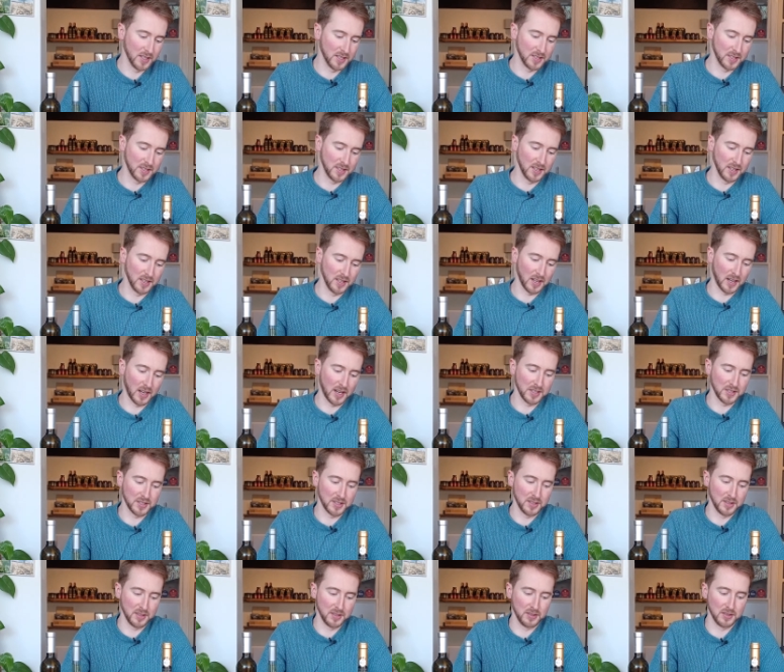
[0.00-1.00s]
the
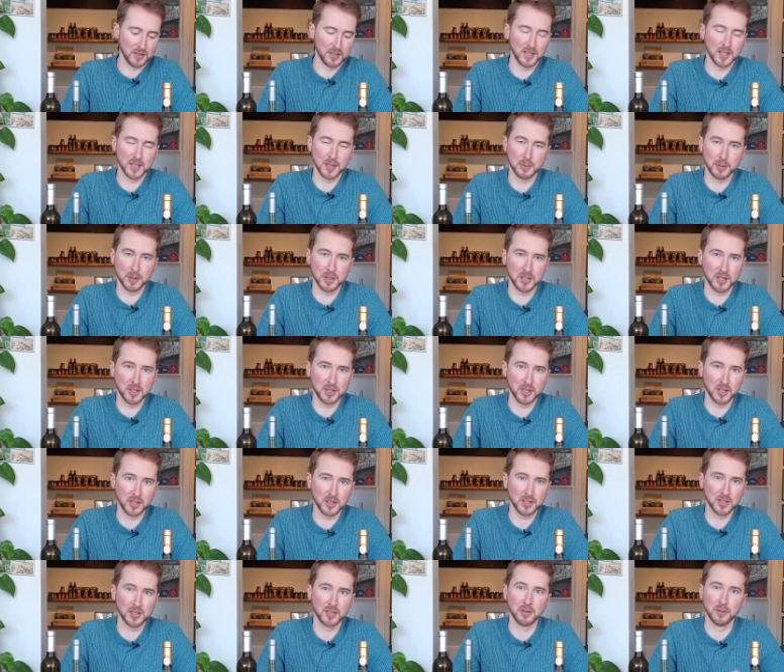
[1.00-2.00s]
Azu 6
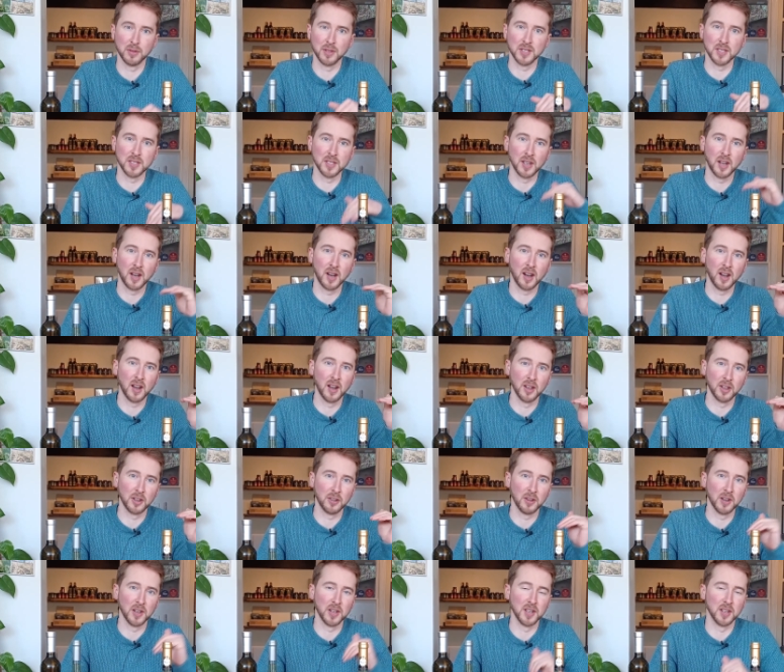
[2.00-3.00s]
Petunias, which is a higher
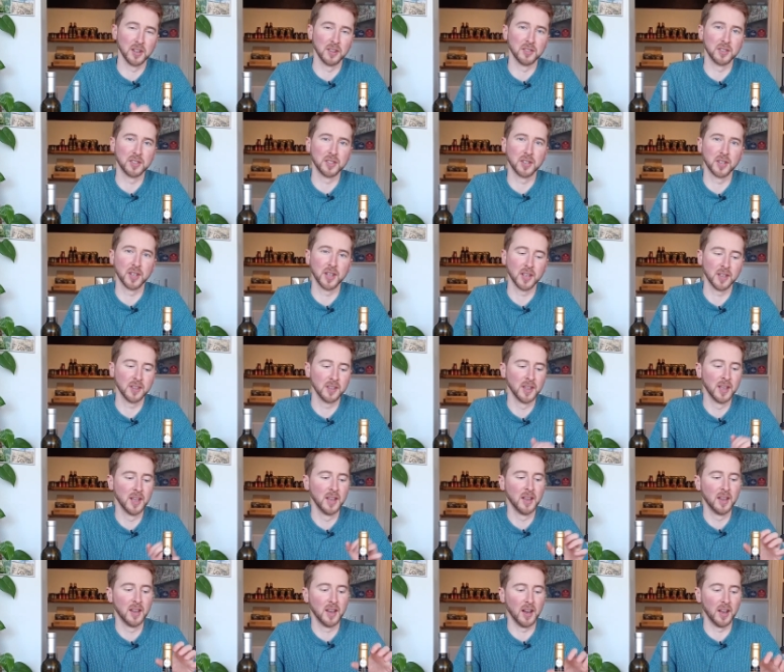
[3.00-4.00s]
grading of sugar,
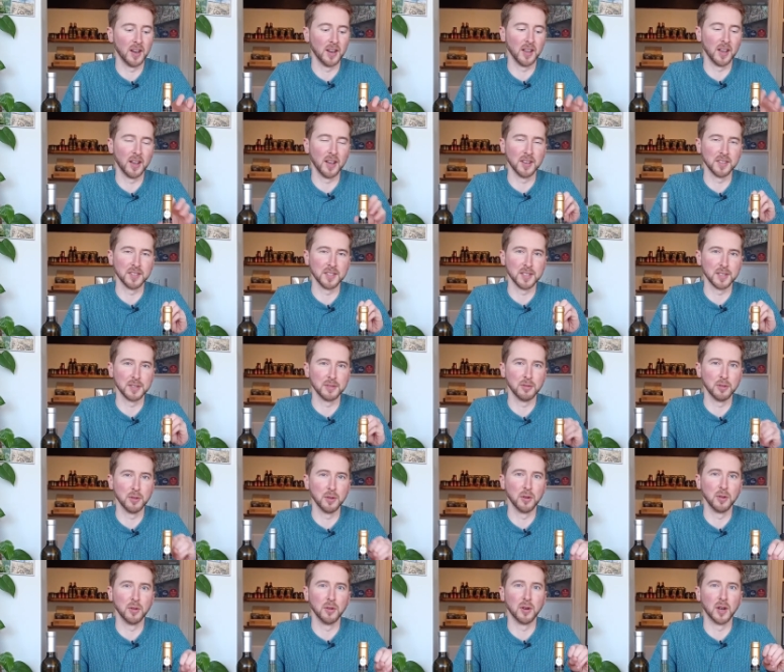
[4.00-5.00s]
and it has this
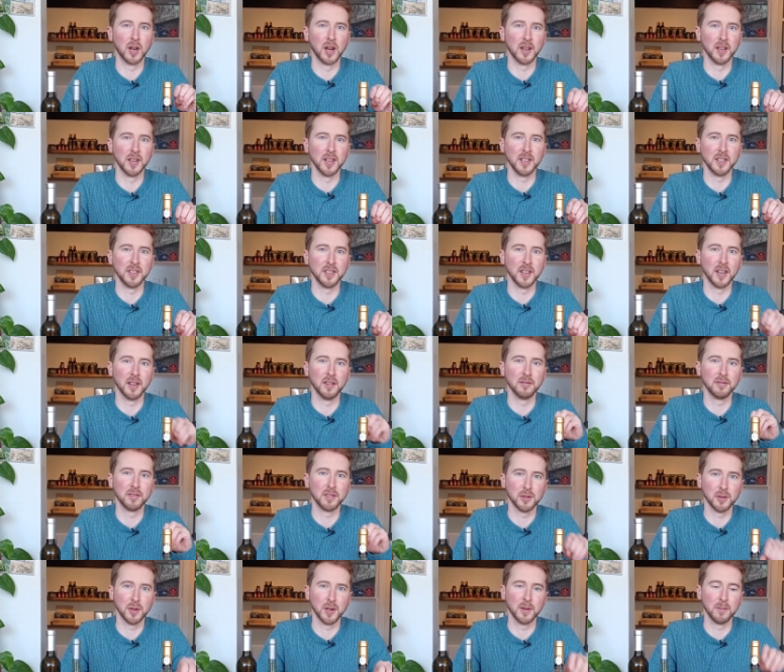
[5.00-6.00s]
real honey
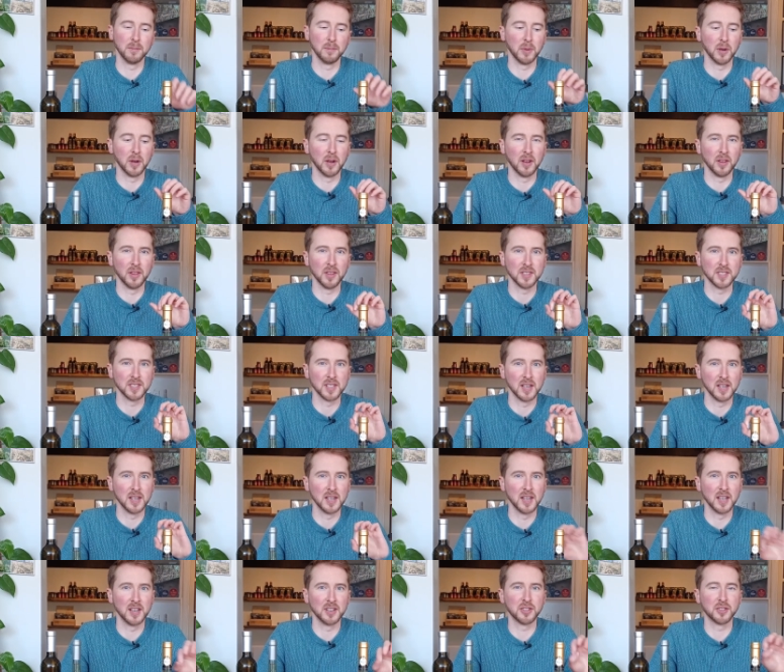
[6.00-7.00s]
depth to it, but this
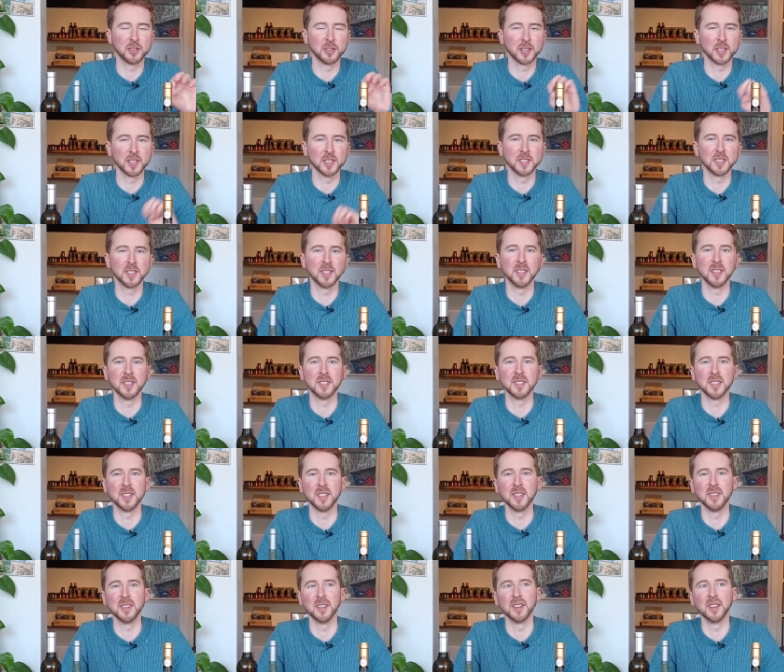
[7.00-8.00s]
electric
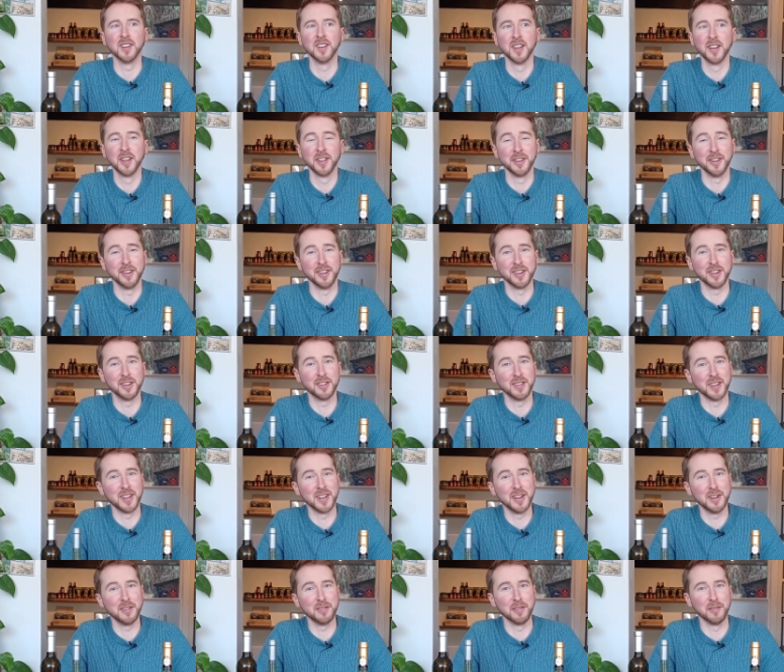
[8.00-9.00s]
acidity that you don't
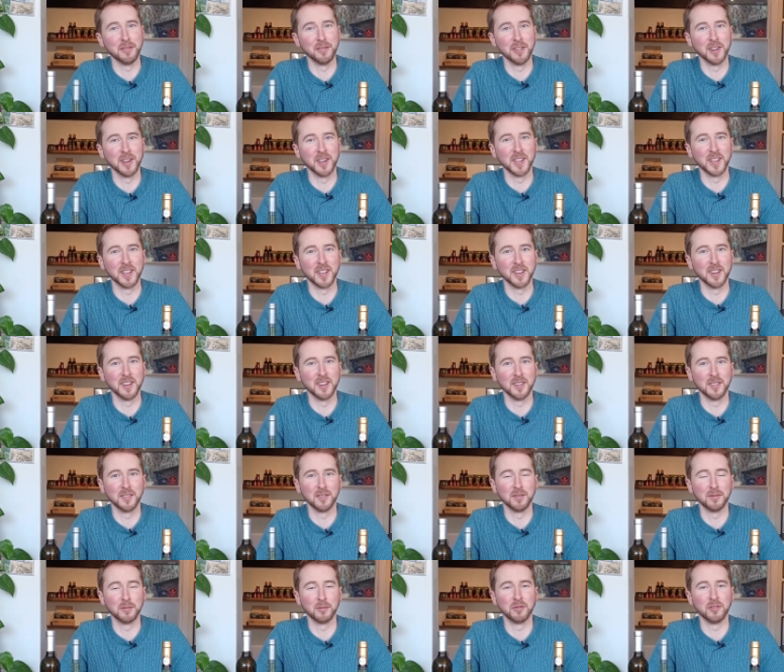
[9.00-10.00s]
even really get
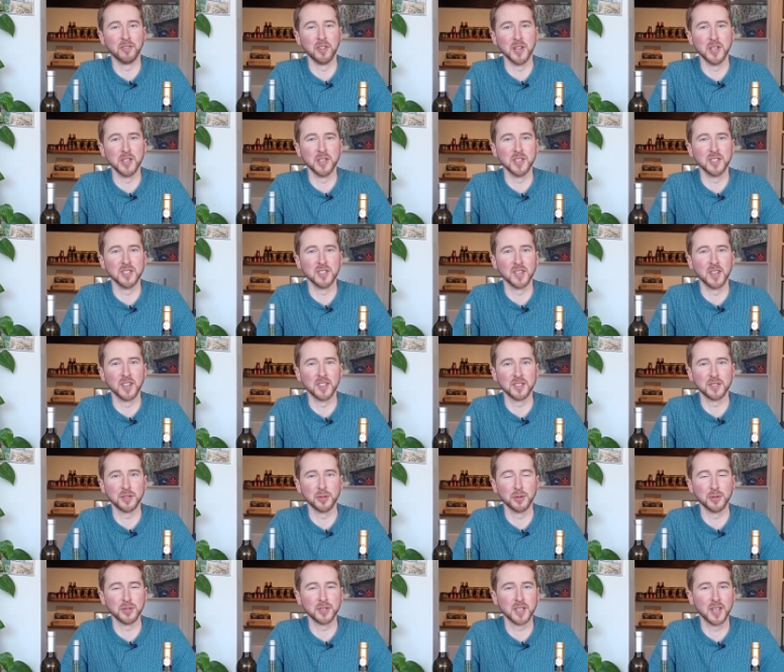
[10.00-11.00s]
in regions like
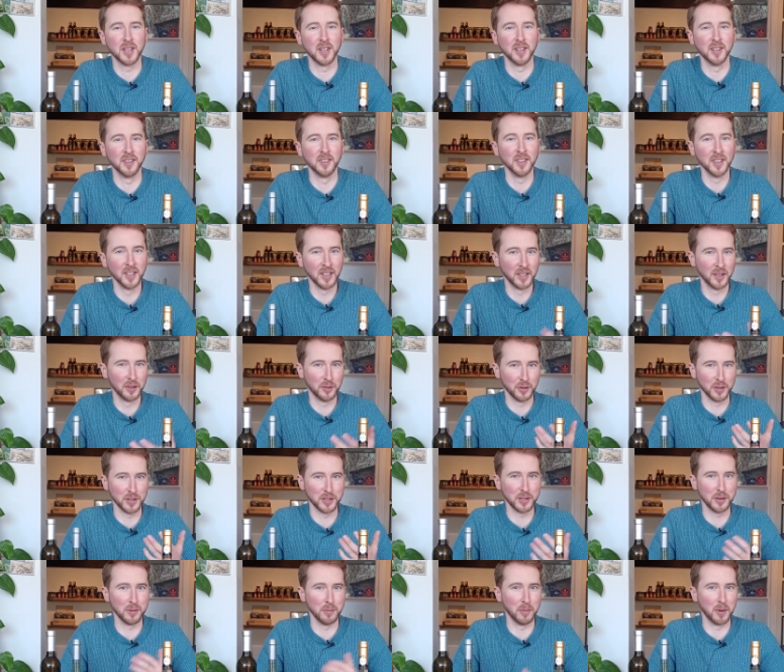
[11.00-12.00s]
Sauterne,
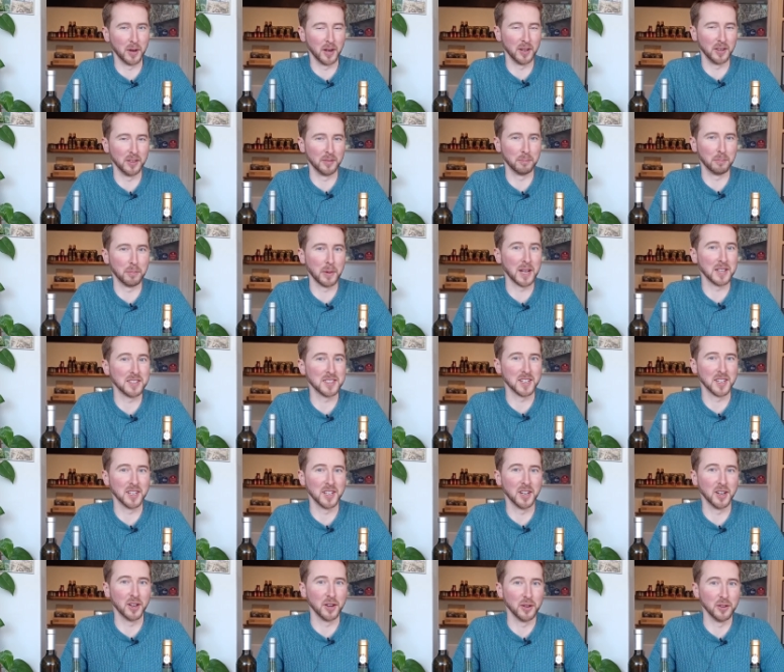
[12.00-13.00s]
which you might better
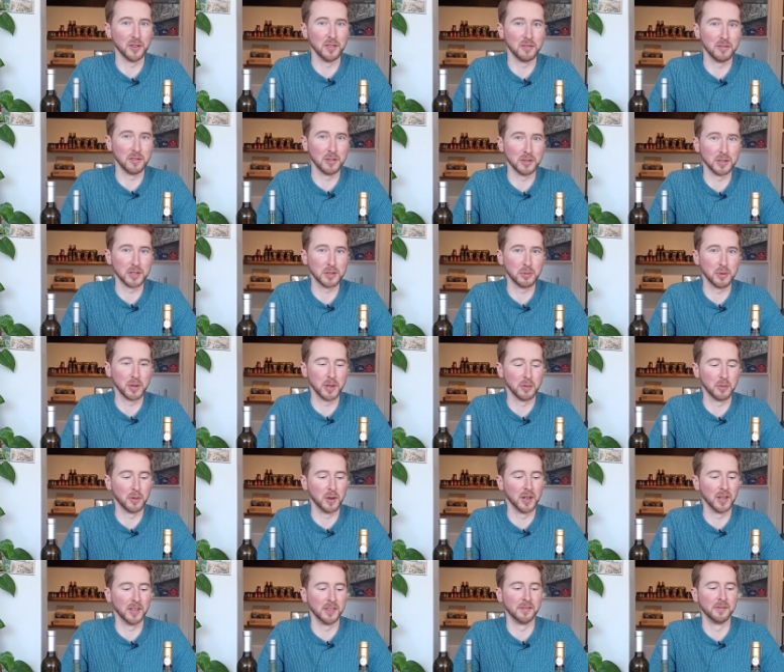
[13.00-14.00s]
know for sweet
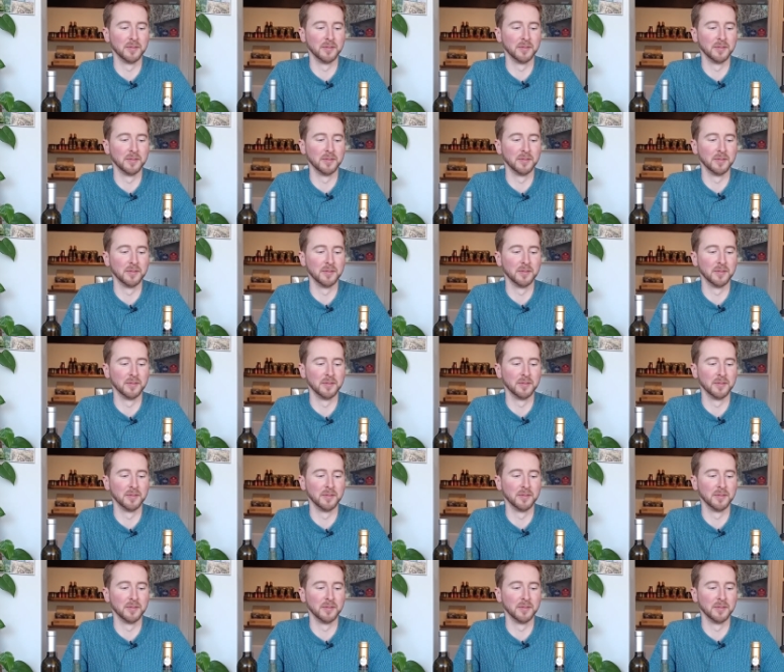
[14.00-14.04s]
wine.